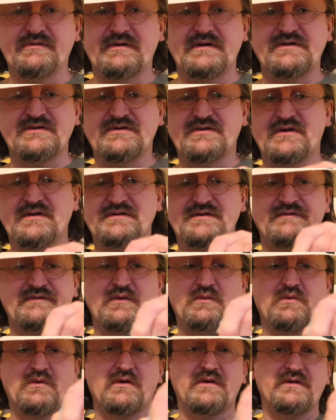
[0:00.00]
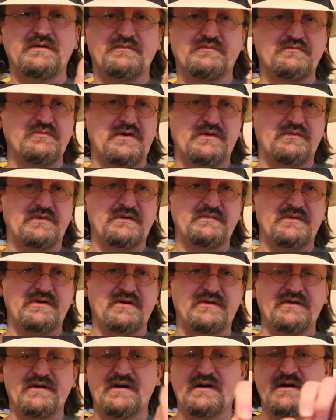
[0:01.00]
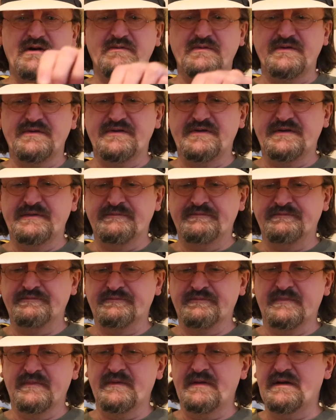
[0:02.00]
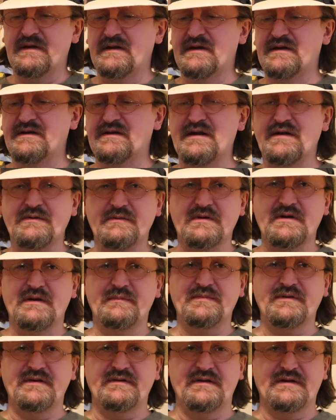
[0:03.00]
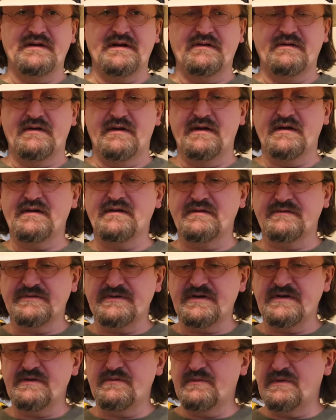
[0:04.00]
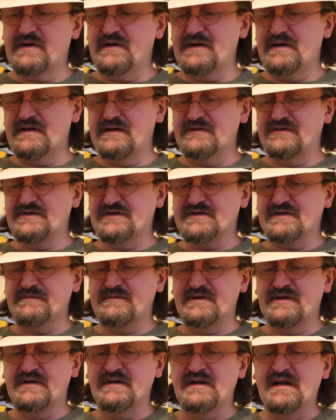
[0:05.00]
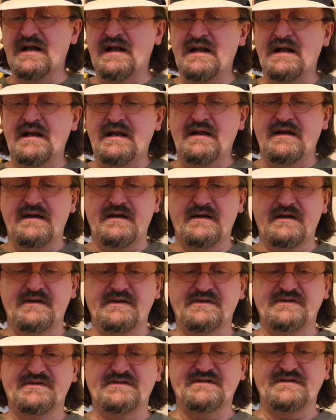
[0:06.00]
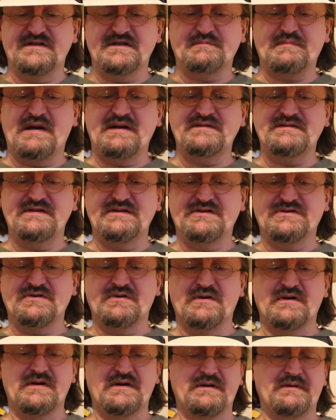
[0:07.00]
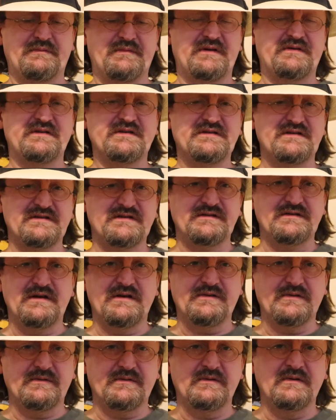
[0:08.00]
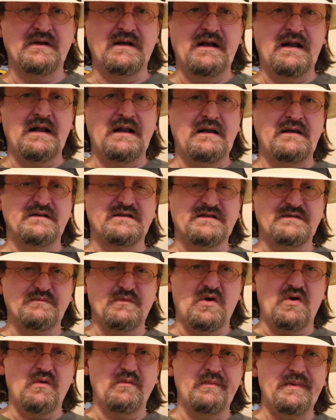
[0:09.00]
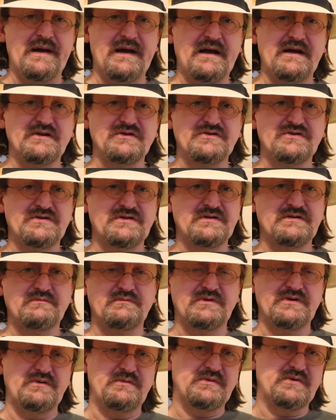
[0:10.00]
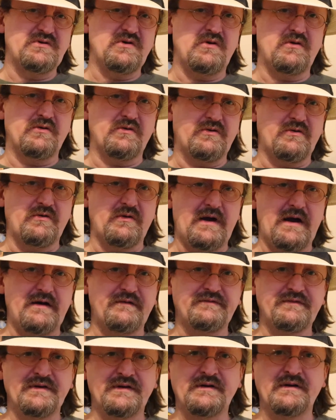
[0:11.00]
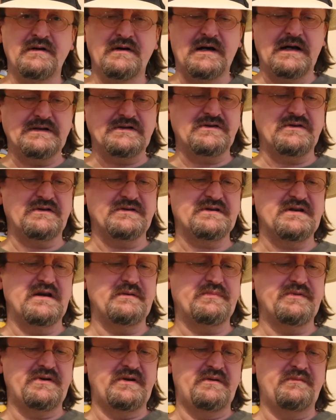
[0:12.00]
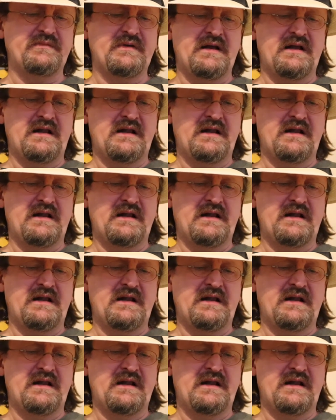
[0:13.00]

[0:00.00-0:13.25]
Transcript: great sauce. If it weren't, it wouldn't be on the Hot Ones. And another company that I like, and I'll tell you why in just a minute, is the Spicy Shark. And this is another small batch, what you would call craft Hot Sauce Company,